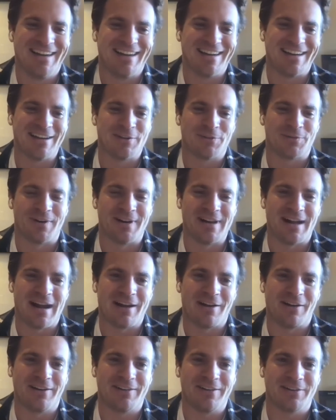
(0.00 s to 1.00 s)
It's funny. I
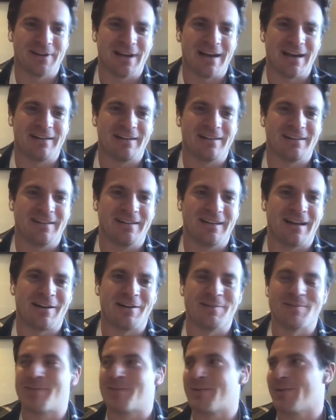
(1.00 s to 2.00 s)
also got her I
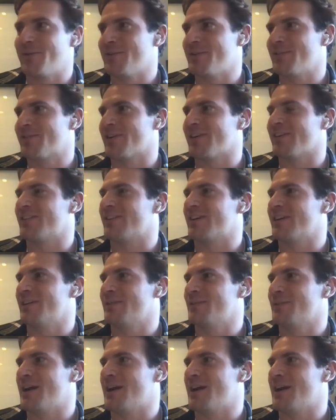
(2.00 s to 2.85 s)
remember when we first started,